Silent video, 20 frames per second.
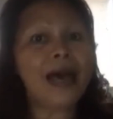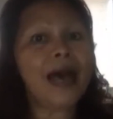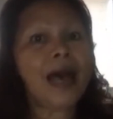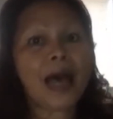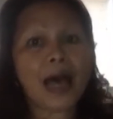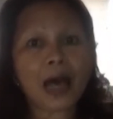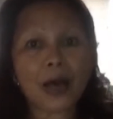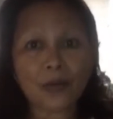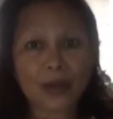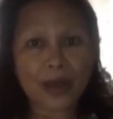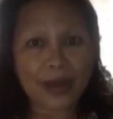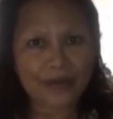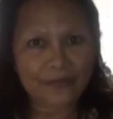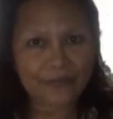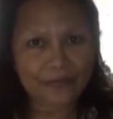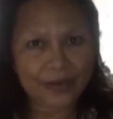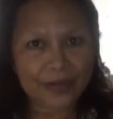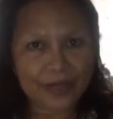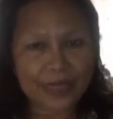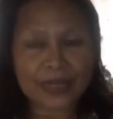
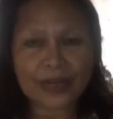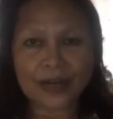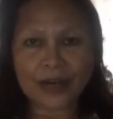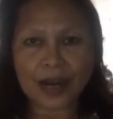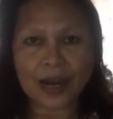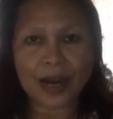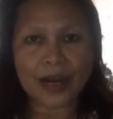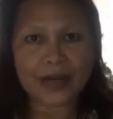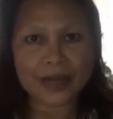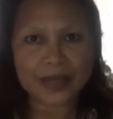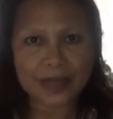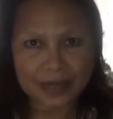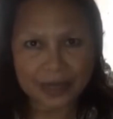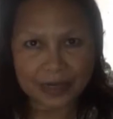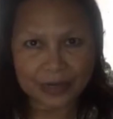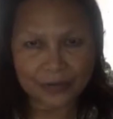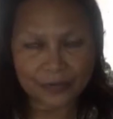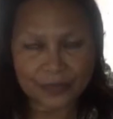However, the car here,